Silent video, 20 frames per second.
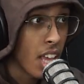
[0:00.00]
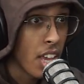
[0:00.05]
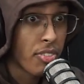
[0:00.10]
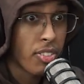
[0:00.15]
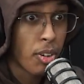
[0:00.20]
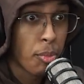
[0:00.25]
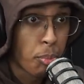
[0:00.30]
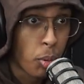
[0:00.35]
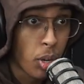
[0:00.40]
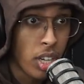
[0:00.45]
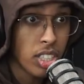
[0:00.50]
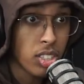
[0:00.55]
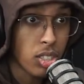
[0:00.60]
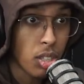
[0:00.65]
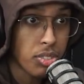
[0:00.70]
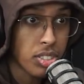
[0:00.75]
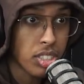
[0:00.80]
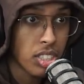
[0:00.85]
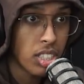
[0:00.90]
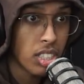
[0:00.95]
if a police
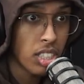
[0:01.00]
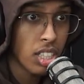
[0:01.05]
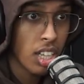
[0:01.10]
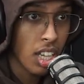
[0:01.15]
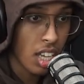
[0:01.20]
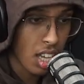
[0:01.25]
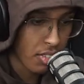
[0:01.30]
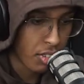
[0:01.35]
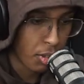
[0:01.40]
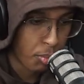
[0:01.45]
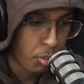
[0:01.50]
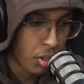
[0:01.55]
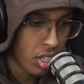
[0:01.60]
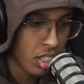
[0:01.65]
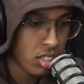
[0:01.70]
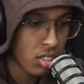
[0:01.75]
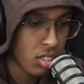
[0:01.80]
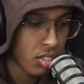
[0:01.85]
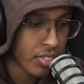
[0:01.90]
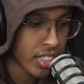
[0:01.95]

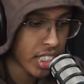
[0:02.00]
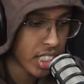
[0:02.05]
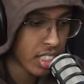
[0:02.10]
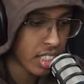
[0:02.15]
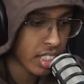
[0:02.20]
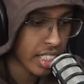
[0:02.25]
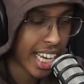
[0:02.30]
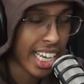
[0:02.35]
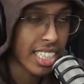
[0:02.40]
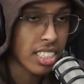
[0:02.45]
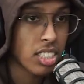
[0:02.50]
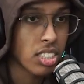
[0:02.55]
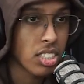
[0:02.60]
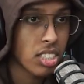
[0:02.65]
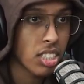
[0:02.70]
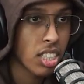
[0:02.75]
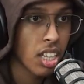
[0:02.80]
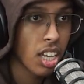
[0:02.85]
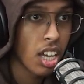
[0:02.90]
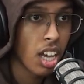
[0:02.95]
officer
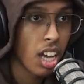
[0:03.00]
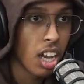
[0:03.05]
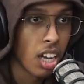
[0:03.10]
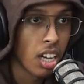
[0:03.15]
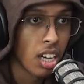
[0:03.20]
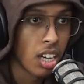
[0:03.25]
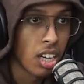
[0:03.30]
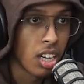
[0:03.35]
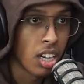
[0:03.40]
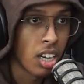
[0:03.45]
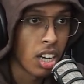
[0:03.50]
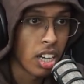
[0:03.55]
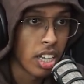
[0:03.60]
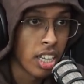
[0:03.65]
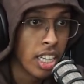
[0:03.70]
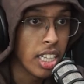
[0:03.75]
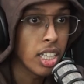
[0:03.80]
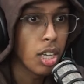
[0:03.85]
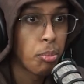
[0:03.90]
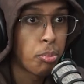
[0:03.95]
catches
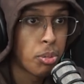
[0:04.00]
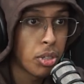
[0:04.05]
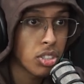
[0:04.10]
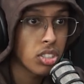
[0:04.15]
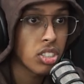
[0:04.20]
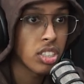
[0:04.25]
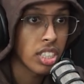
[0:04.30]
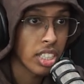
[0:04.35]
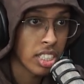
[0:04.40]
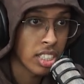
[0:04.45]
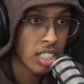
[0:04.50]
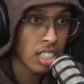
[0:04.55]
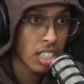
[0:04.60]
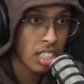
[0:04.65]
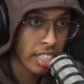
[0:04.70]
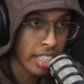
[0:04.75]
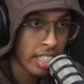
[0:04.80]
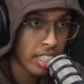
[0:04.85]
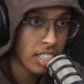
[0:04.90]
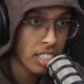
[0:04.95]
illegal person in
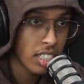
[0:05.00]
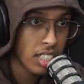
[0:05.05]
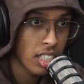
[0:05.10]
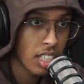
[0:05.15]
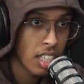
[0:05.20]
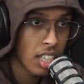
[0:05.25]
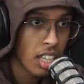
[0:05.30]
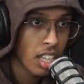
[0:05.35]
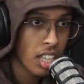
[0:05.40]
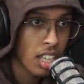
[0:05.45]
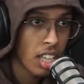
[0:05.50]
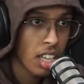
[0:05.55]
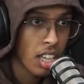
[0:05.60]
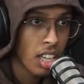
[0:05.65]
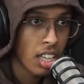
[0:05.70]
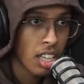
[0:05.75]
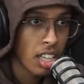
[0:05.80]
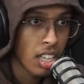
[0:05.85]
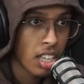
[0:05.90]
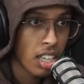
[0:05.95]
here,
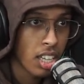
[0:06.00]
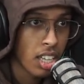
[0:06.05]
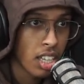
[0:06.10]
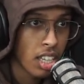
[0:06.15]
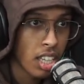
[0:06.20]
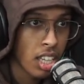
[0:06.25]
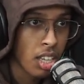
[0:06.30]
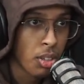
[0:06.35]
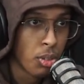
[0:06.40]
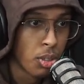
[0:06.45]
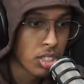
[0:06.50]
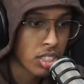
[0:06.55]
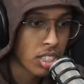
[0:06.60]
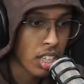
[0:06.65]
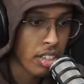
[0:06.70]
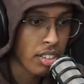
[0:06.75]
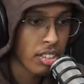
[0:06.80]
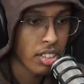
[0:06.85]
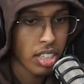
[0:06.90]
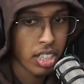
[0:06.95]
he will
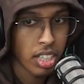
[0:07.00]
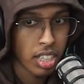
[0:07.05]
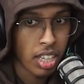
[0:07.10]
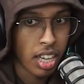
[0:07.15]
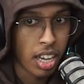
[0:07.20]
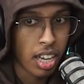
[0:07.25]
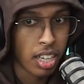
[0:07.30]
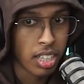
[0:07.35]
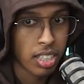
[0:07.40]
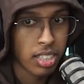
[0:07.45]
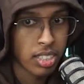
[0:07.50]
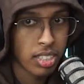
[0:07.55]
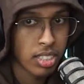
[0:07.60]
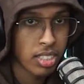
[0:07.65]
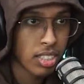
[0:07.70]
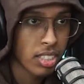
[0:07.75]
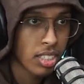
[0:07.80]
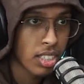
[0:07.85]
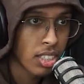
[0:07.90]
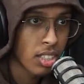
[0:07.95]
say, "Yeah,
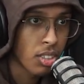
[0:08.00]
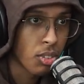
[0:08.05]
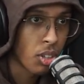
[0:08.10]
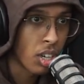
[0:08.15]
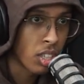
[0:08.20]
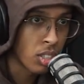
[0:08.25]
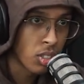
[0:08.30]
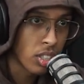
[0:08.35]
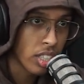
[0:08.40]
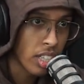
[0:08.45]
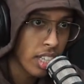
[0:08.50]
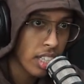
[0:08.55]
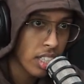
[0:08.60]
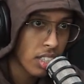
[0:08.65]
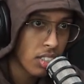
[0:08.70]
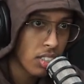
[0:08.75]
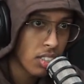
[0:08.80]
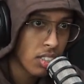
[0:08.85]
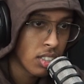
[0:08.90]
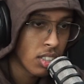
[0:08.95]
well, you're
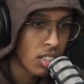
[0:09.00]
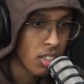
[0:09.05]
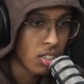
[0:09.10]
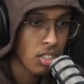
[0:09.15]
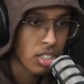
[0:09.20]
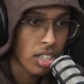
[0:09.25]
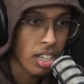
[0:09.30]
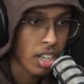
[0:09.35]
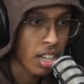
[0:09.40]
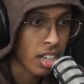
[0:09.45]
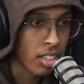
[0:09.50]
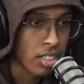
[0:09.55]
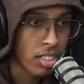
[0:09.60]
illegal. Okay,